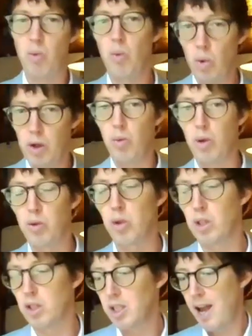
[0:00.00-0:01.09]
we'll
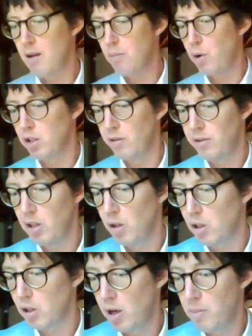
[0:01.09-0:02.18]
sort of stay in positive
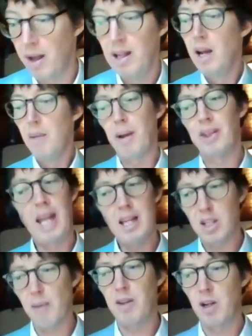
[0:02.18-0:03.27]
territory. But
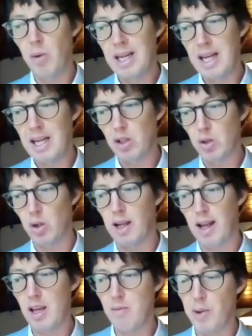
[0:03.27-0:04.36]
that's something we need to sort of
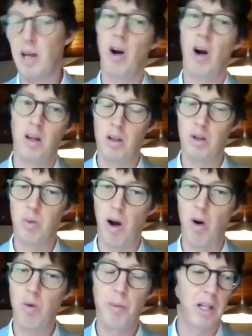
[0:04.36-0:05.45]
keep an eye on as
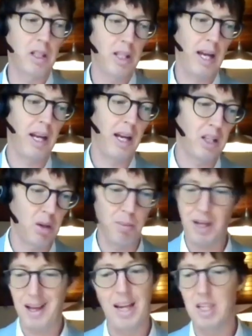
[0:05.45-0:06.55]
well, because that has
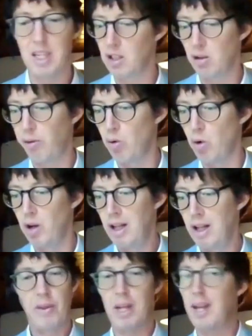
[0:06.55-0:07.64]
implications for
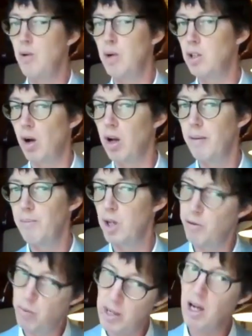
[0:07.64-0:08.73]
the Kiwi dollar.
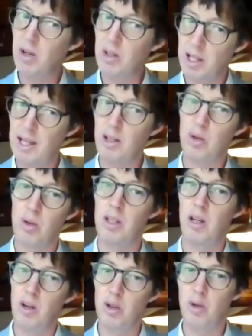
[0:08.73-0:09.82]
If we go into that sort of
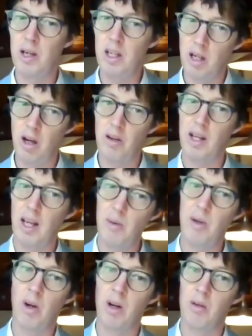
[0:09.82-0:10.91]
territory, the
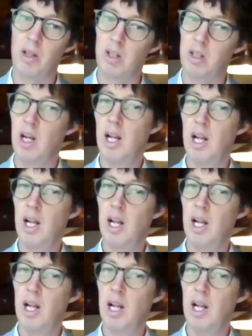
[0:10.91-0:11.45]
Kiwi dollar is